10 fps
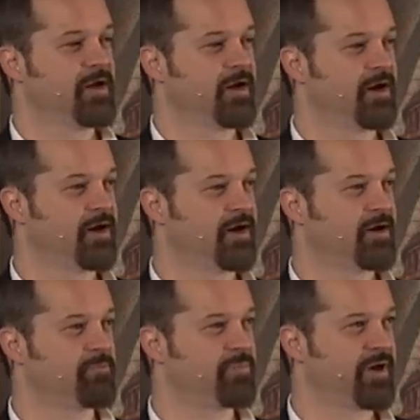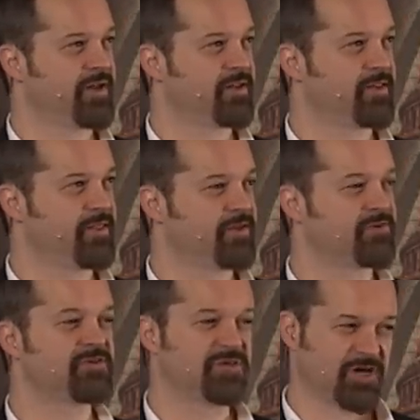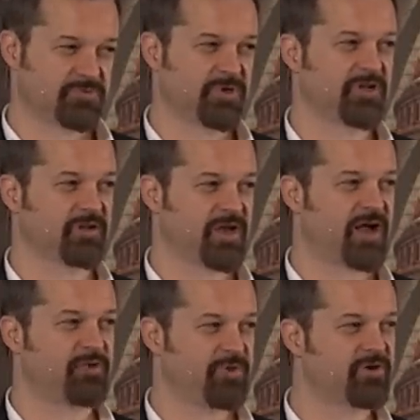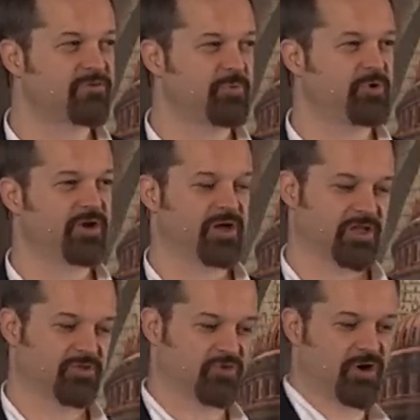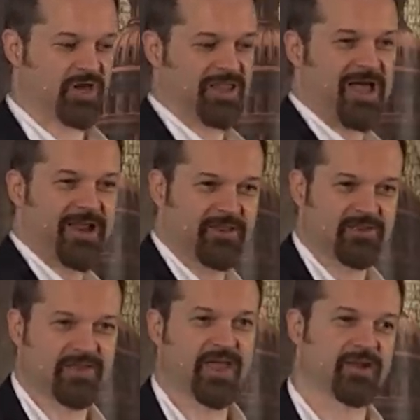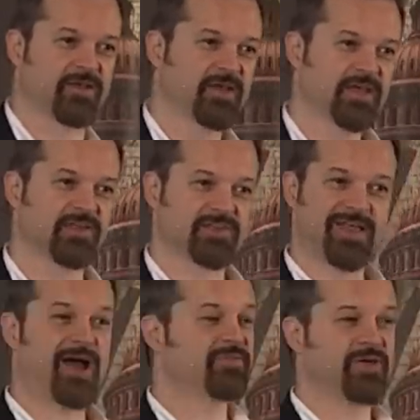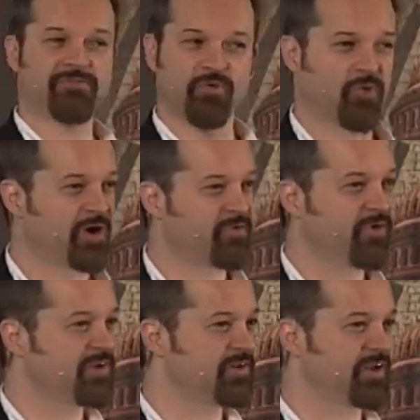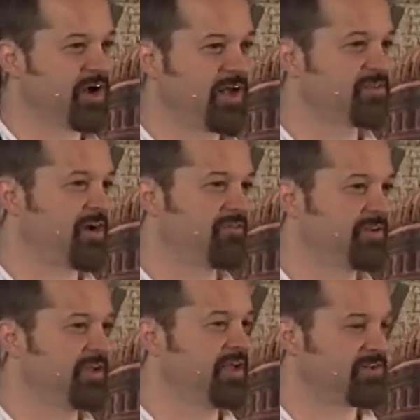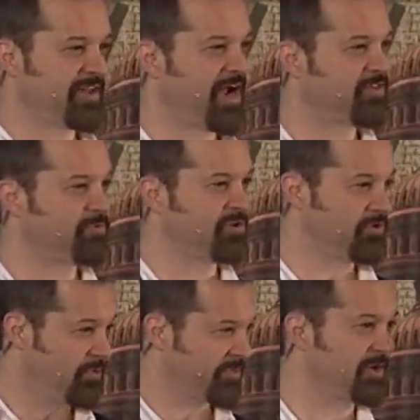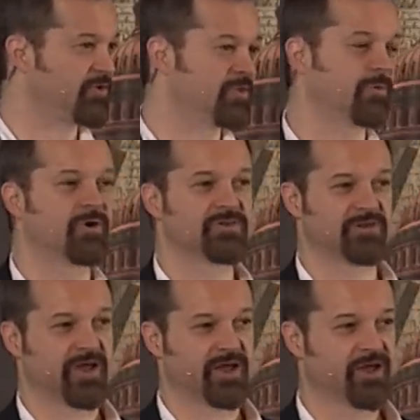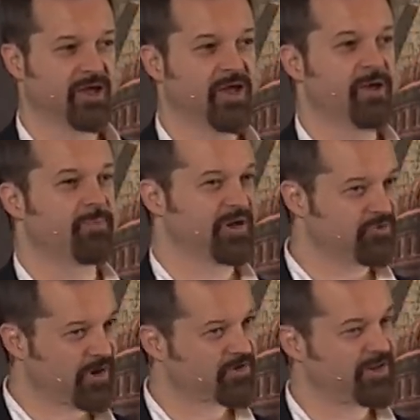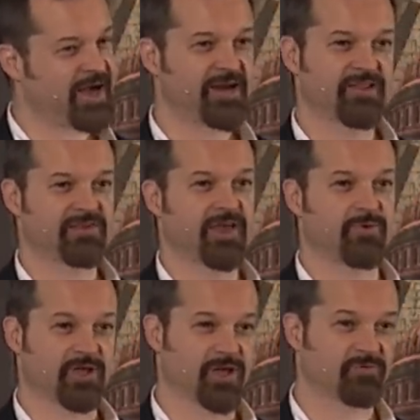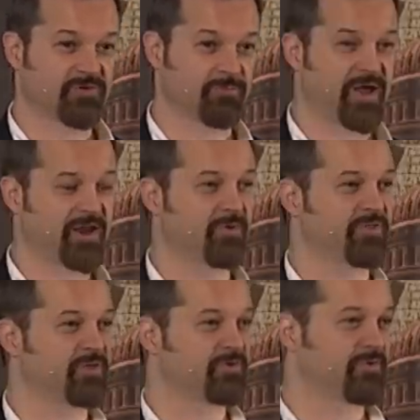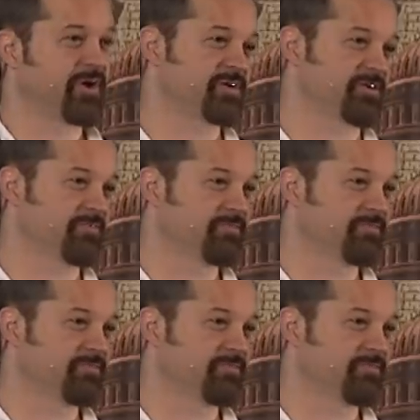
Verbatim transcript: Uh, but this judgment, God appears to be putting, uh, drawing a line in the sand. He's allowed them, for whatever reason, in God's sovereignty, he's allowed them to do what they do in the world today. But he draws a line in the sand when it comes to mating with his creation.